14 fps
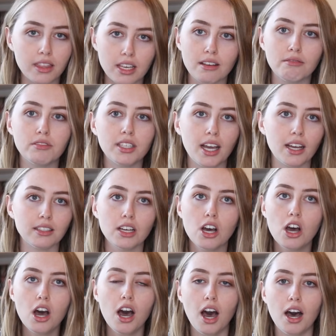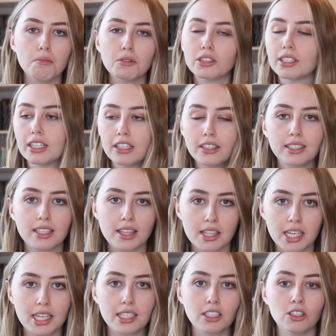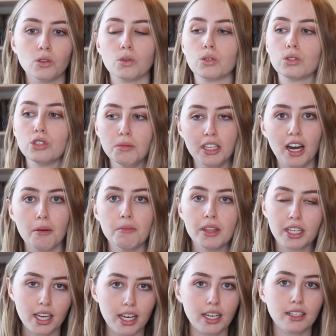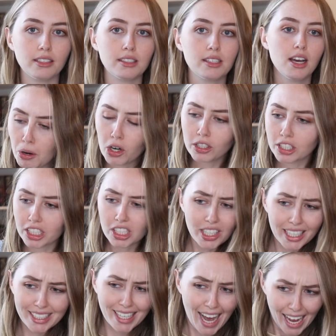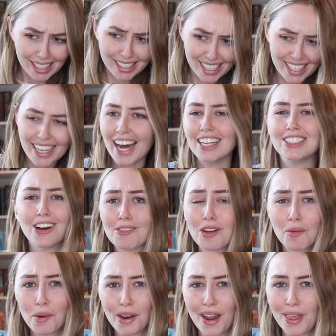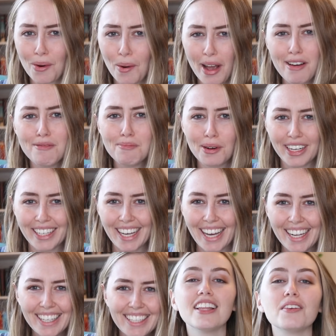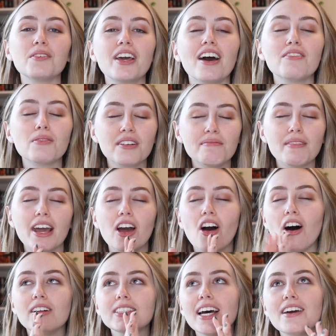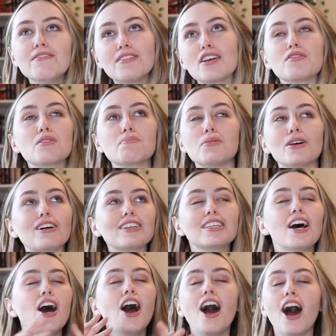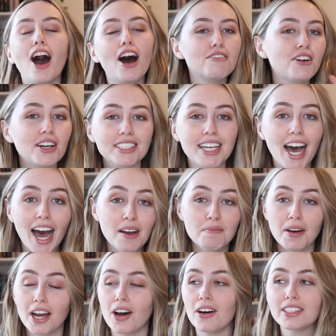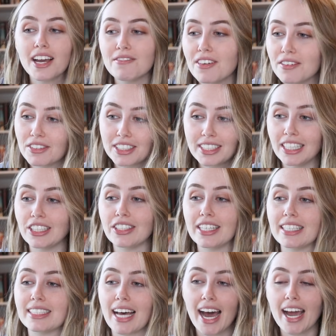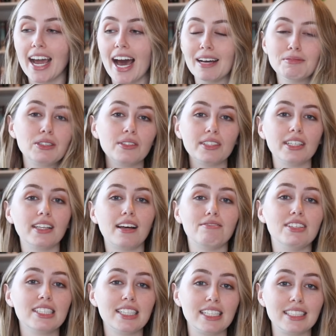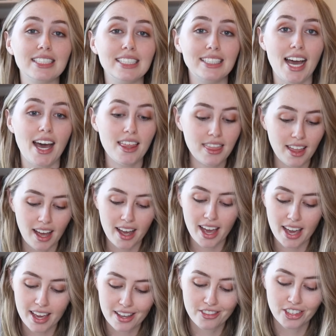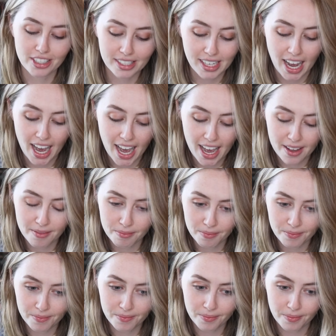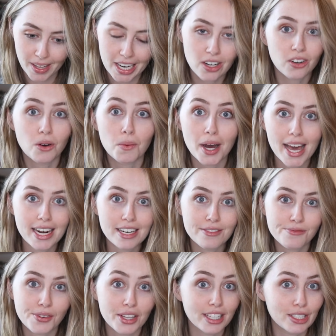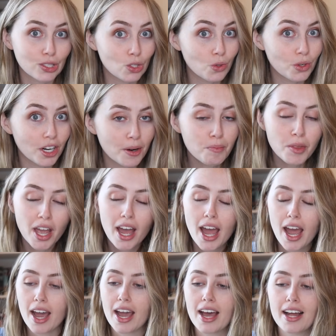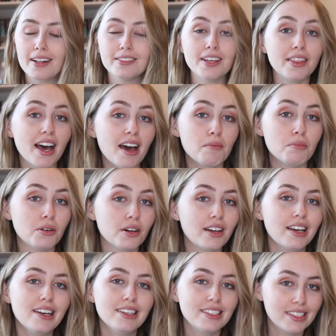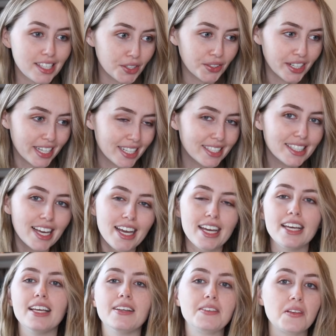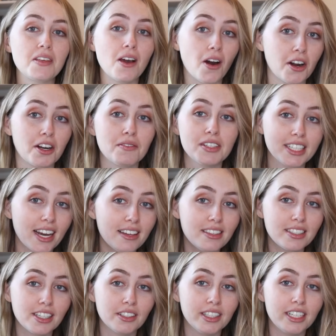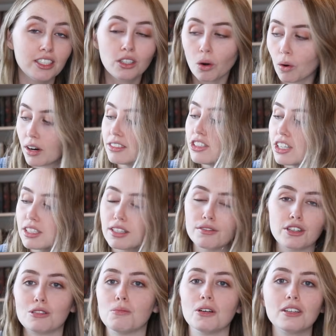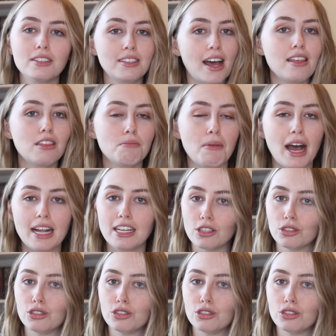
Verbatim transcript: thieves and uh, mercenaries and things in order to become the king's personal assassin. I don't know another way of putting it. Then we have one of my all-time favorite books, of all time, my all-time favorite series. I absolutely love this thing to death. I just, I, hmm, I don't know why I didn't read this sooner. And that book series is the Arc of a Scythe series, or just the first book, Scythe by Neal